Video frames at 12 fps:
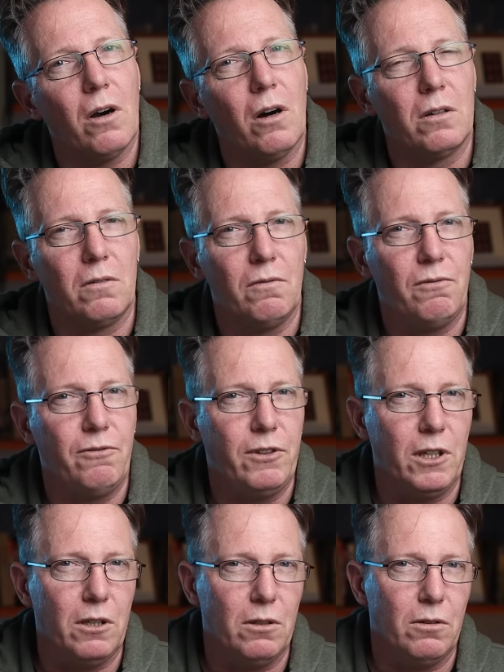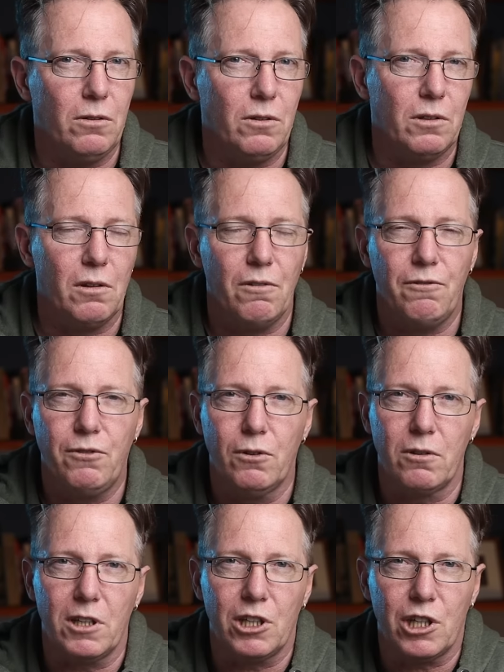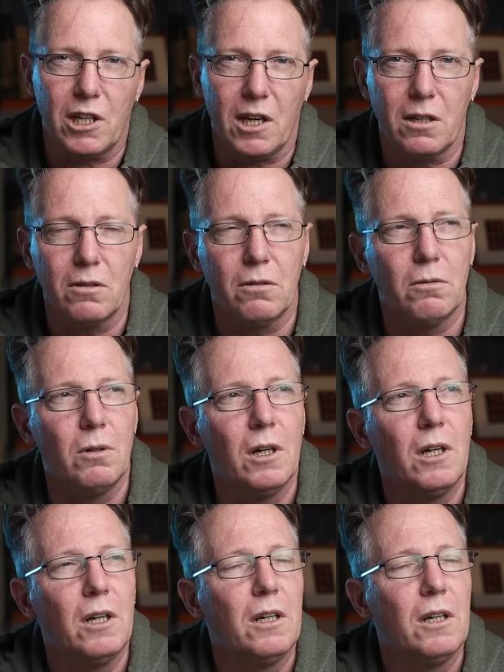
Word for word: on views for a channel